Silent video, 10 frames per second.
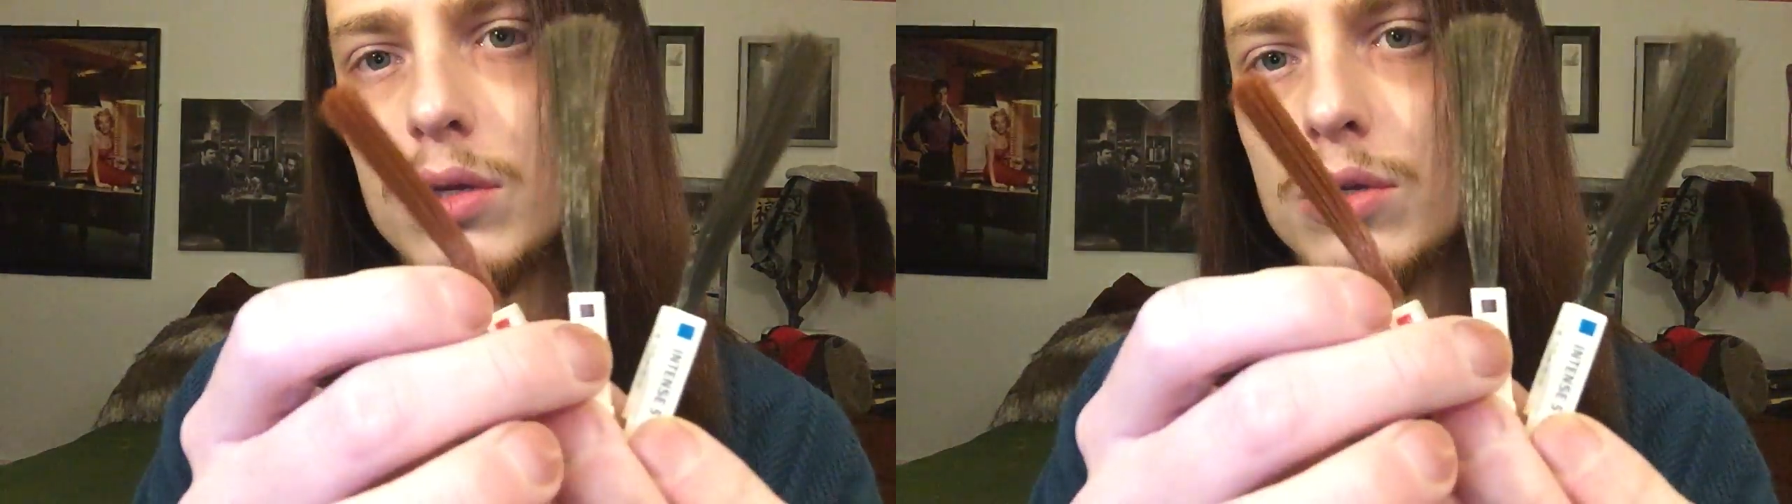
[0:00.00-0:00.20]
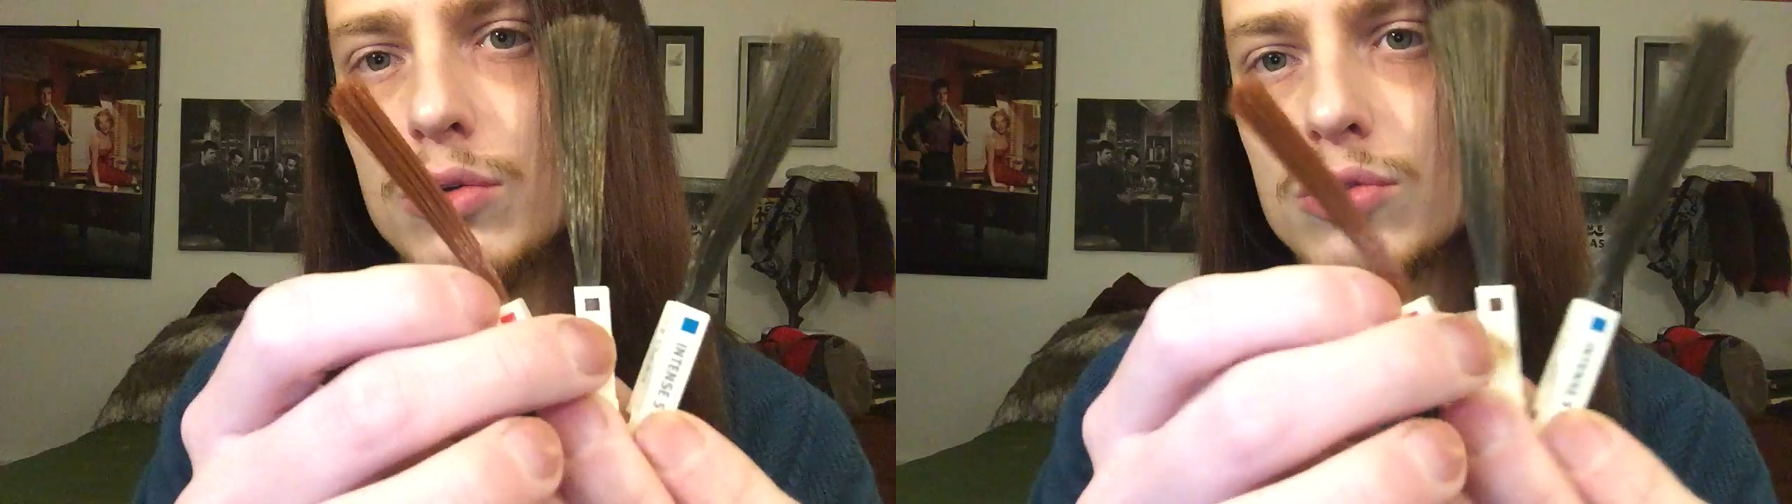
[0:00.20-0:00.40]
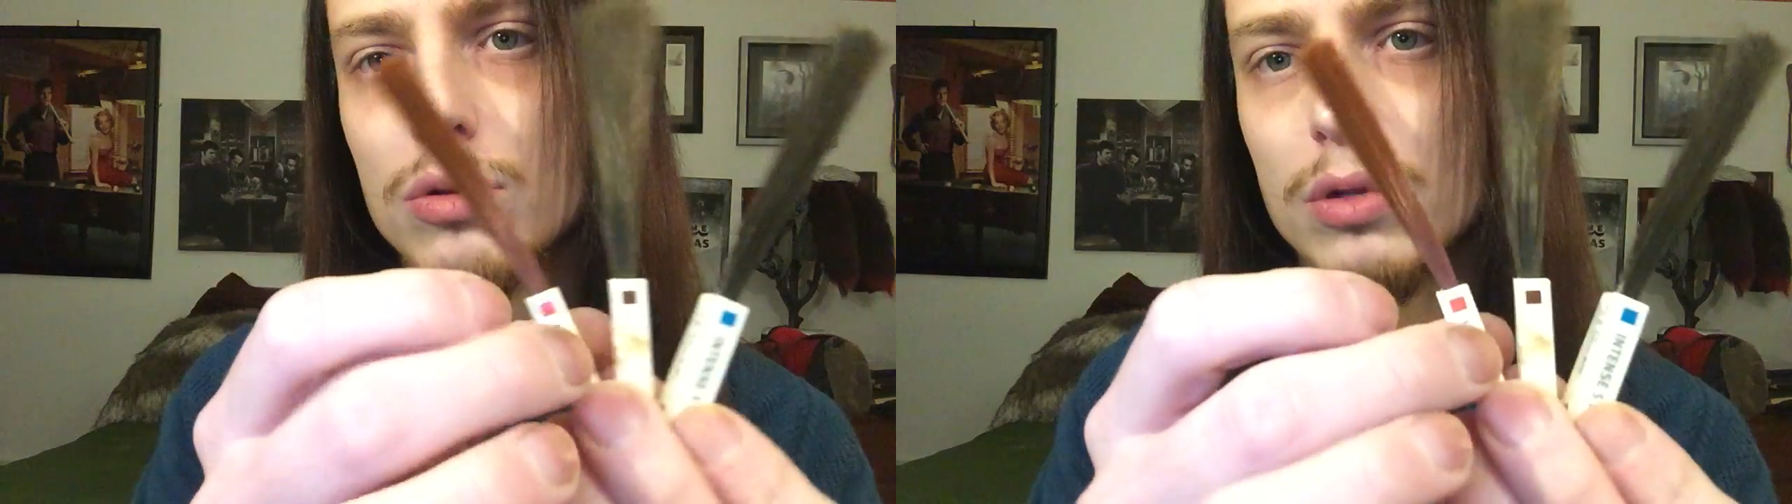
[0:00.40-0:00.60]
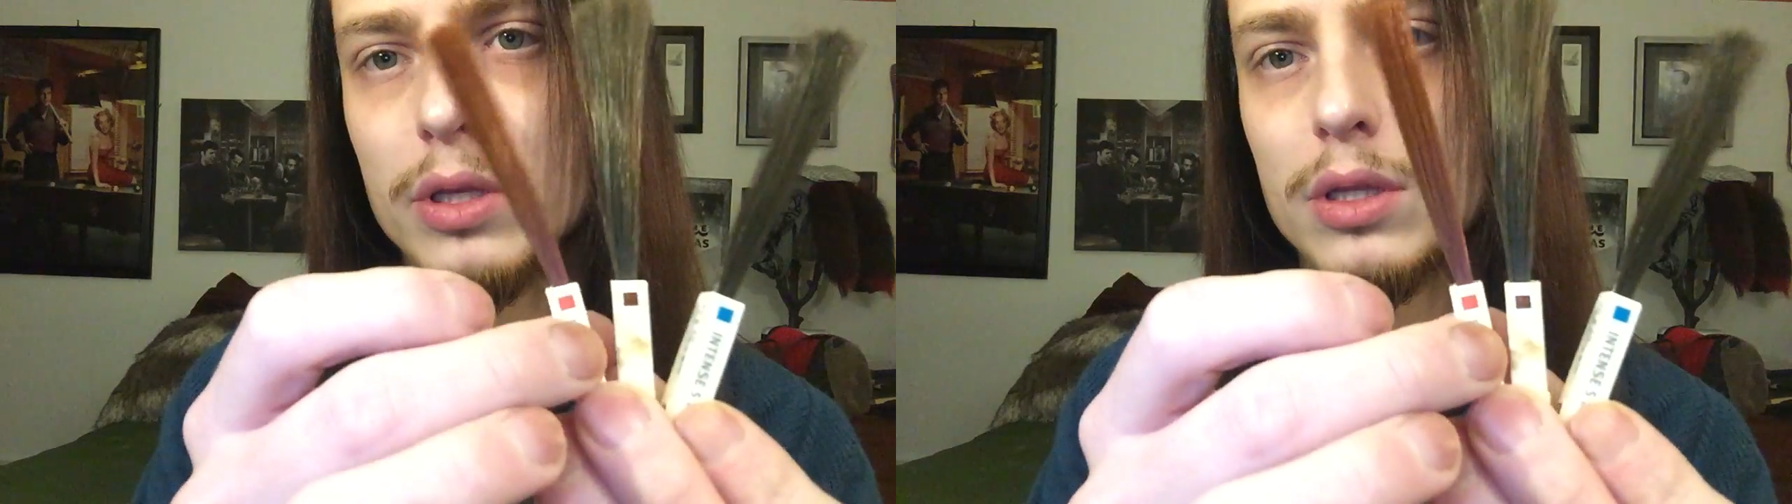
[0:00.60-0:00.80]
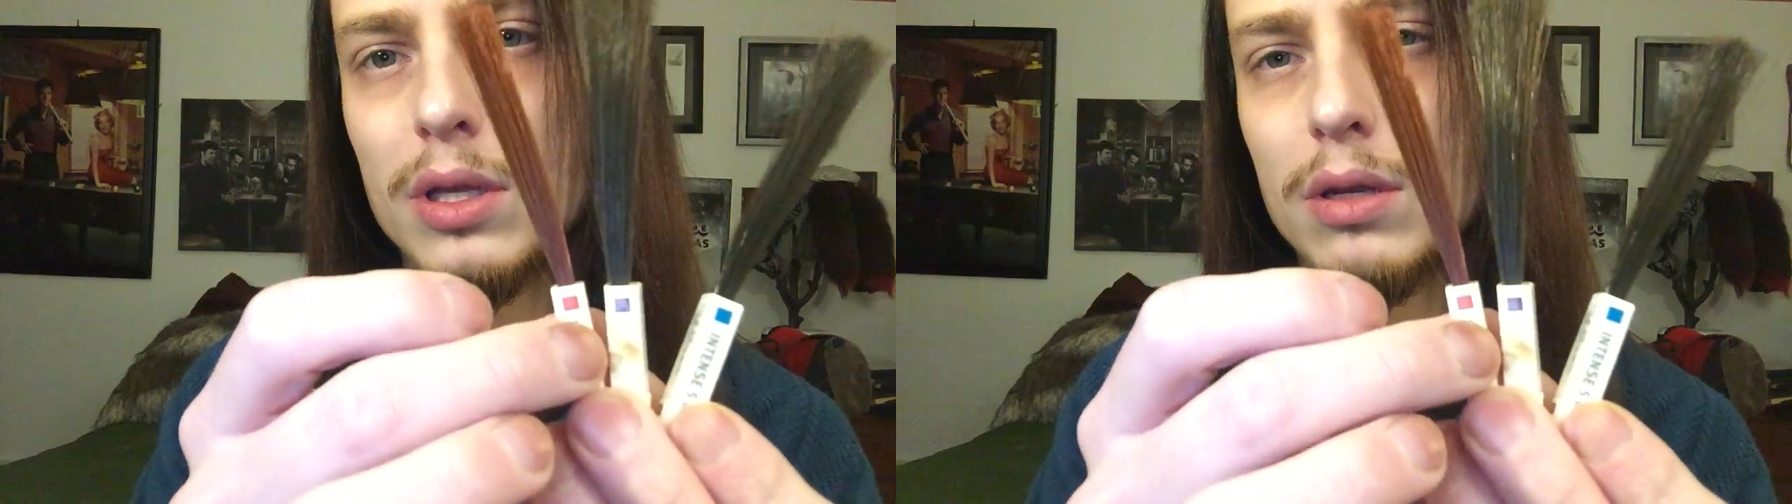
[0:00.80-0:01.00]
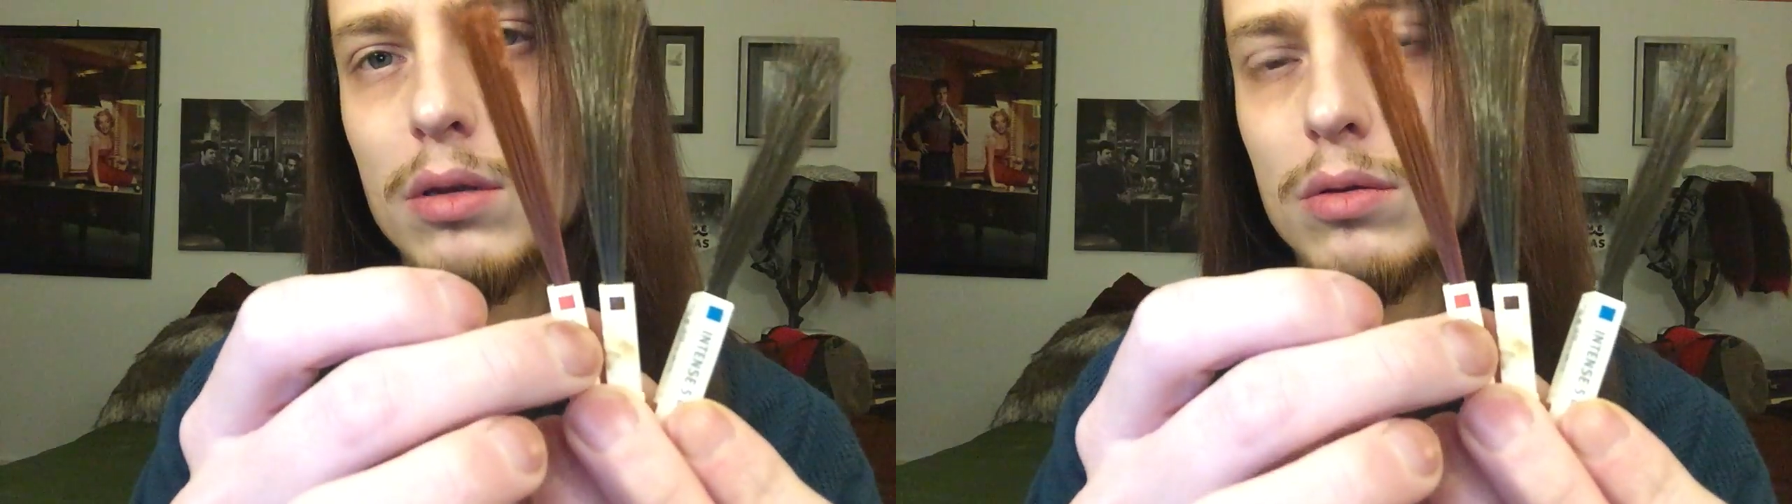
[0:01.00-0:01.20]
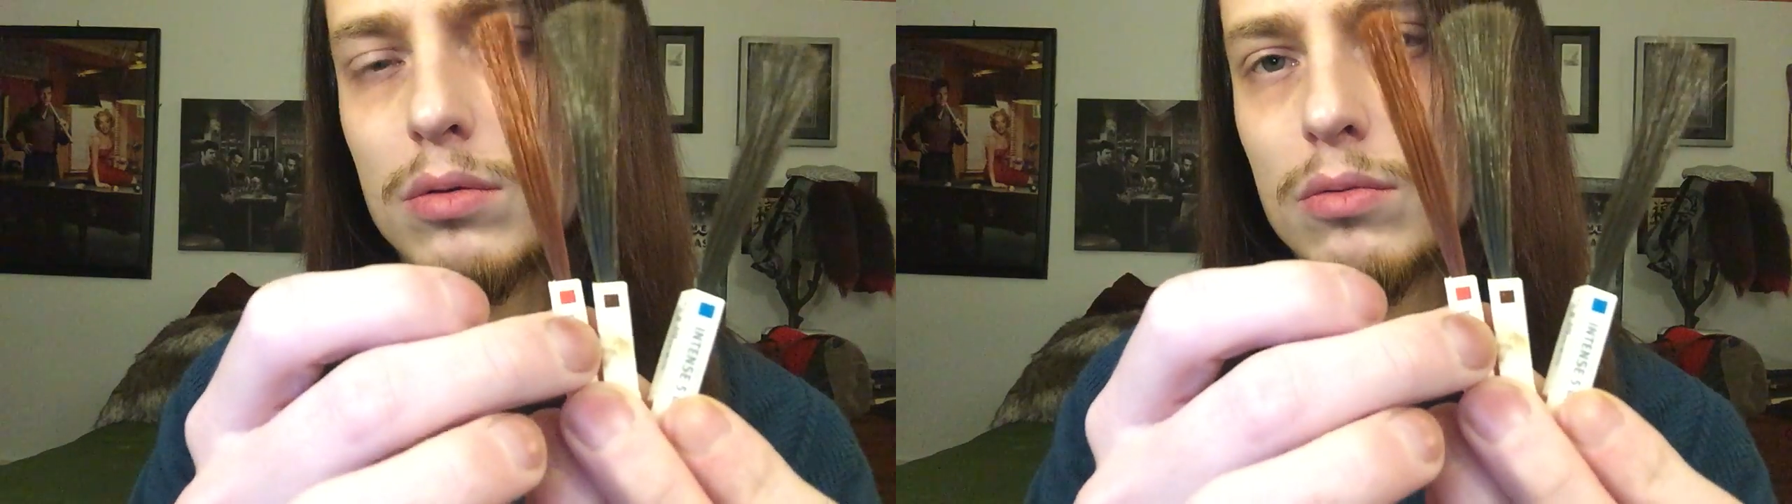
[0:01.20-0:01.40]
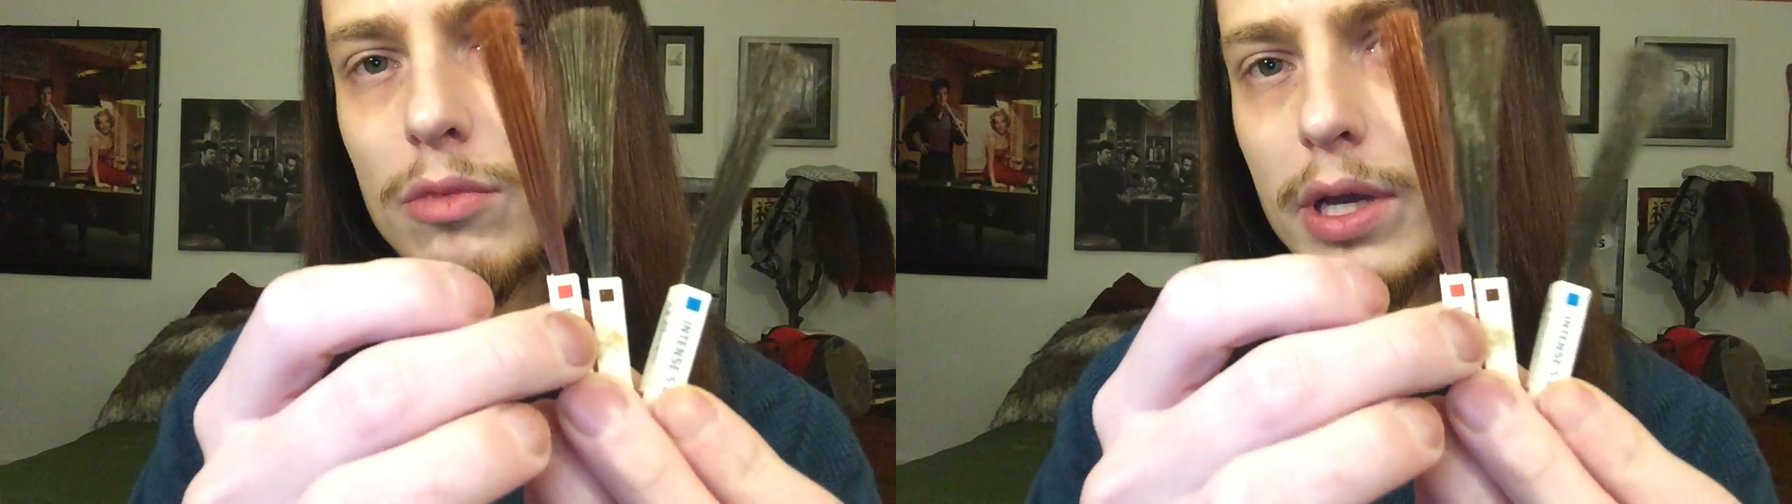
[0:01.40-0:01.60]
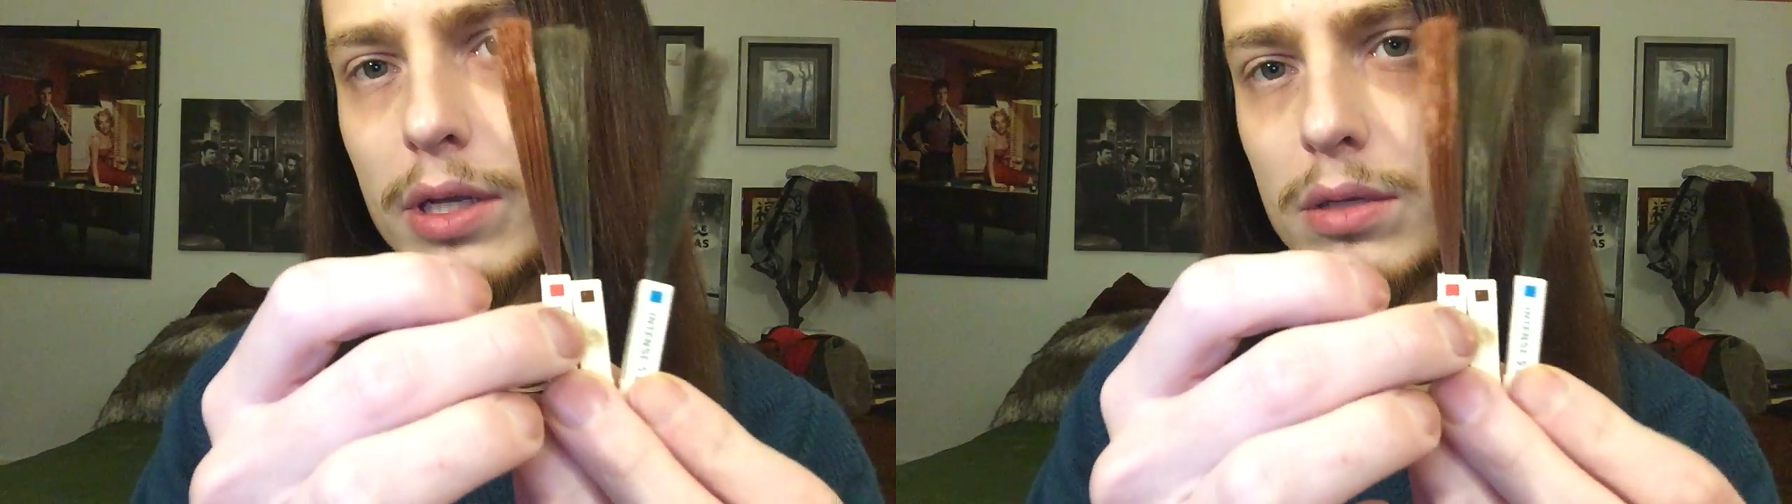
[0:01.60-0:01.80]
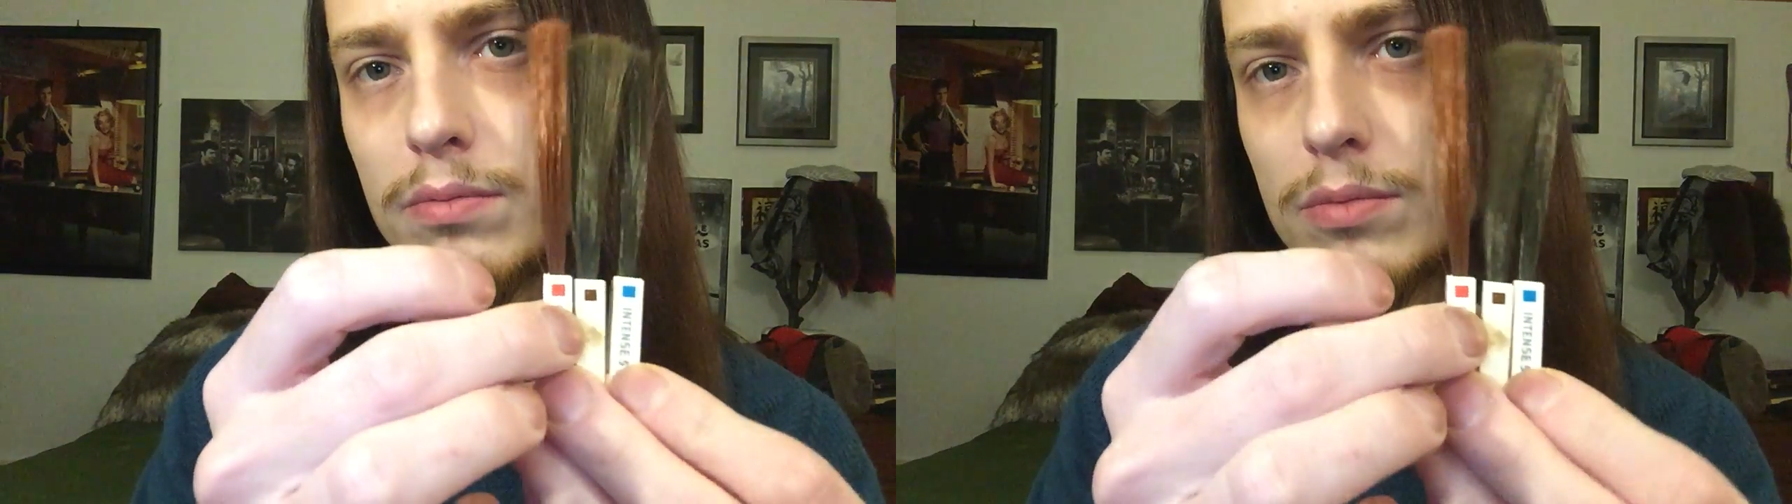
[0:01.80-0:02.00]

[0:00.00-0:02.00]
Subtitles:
neutral, and then red.